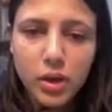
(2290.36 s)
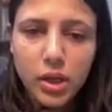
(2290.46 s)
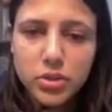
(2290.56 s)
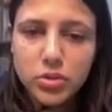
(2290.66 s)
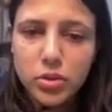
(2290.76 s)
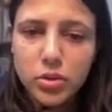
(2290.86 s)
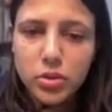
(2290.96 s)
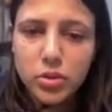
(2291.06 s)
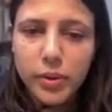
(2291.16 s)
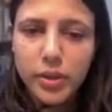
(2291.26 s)
And this is also a
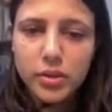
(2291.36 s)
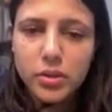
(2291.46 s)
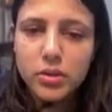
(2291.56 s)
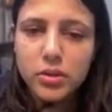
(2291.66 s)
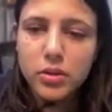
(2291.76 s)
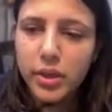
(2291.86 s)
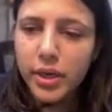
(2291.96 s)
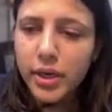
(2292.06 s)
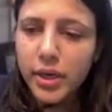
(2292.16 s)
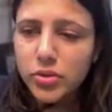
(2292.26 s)
square.
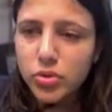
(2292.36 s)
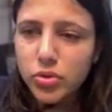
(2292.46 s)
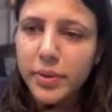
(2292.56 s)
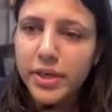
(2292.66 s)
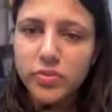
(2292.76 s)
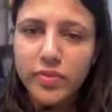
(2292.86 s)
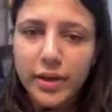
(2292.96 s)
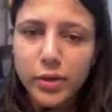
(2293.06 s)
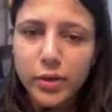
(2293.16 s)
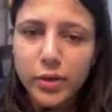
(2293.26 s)
Correct? So the prediction
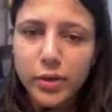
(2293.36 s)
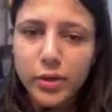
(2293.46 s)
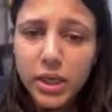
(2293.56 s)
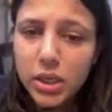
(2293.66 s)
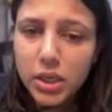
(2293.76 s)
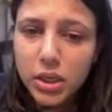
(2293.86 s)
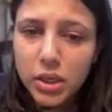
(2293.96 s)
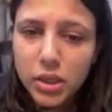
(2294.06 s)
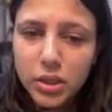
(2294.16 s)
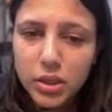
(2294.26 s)
value will be
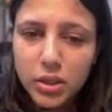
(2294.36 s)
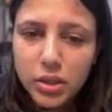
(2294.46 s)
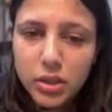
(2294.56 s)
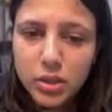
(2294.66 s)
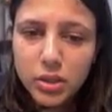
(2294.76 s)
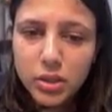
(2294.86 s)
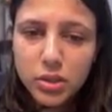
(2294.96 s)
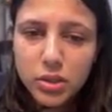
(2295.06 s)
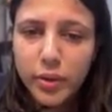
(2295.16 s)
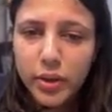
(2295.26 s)

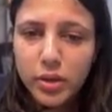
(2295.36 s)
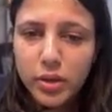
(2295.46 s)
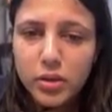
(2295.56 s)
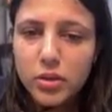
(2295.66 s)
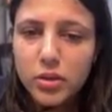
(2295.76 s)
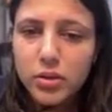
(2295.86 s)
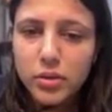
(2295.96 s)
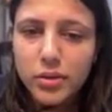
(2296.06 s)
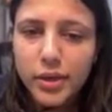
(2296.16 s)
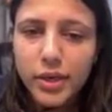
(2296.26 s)
square.
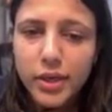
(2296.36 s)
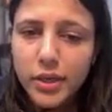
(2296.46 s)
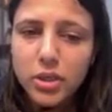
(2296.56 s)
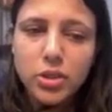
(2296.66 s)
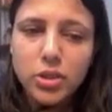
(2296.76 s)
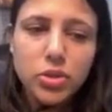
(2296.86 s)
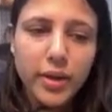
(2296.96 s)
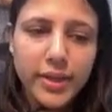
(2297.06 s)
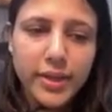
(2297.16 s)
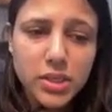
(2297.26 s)
Right? So
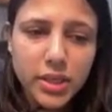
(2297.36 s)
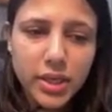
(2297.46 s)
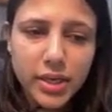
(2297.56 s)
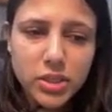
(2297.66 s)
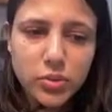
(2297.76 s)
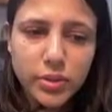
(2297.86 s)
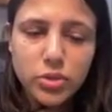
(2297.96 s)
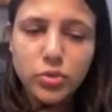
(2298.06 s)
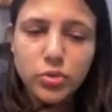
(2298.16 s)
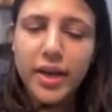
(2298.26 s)
hence k is equals
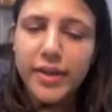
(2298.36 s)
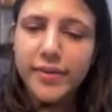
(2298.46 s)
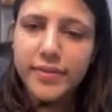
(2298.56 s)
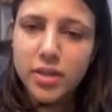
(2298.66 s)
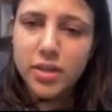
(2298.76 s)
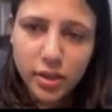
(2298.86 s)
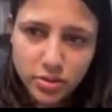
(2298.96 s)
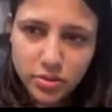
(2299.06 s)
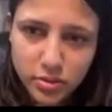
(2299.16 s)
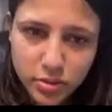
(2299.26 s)
to 5 is our
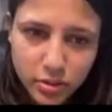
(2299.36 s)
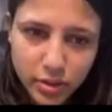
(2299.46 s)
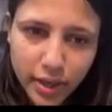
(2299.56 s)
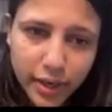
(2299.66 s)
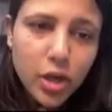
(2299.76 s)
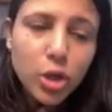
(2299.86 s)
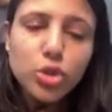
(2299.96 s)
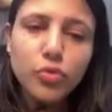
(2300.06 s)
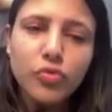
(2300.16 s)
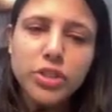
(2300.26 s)
answer. Right?
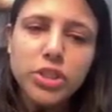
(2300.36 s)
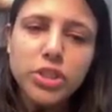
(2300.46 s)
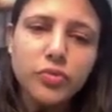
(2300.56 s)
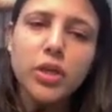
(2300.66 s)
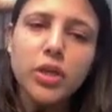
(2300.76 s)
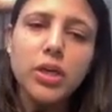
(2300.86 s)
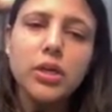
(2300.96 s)
So first of all,